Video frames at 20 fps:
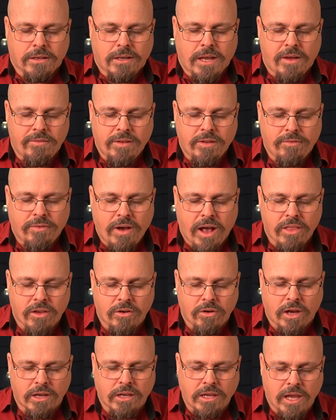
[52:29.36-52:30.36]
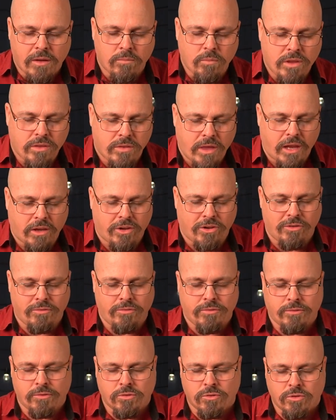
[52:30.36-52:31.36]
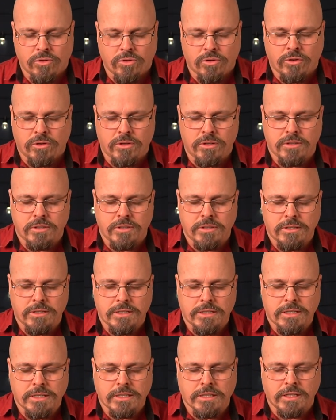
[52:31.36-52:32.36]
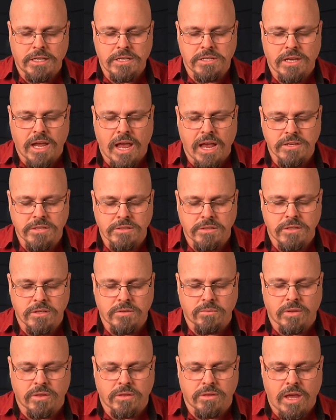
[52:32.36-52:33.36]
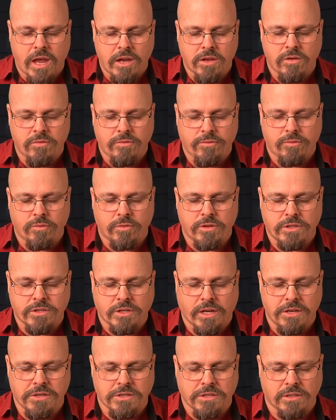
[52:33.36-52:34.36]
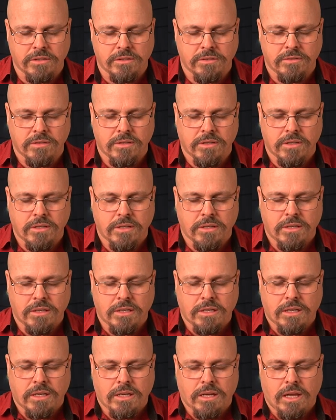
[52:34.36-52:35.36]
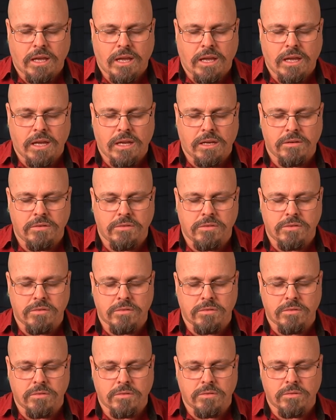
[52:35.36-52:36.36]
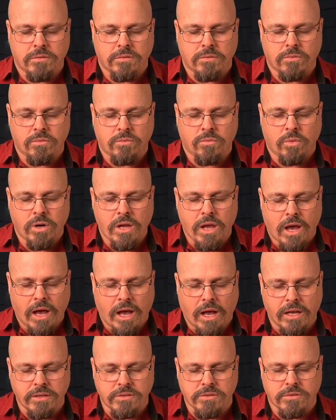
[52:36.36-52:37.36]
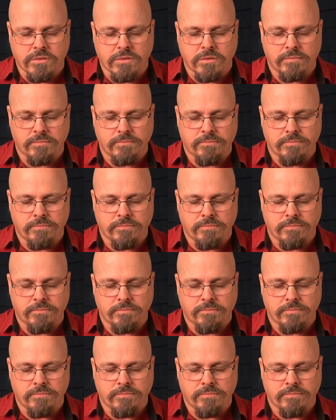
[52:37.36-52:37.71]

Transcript: Heavenly Father, again we thank you for Ecclesiastes, we thank you for the teacher, and we ask,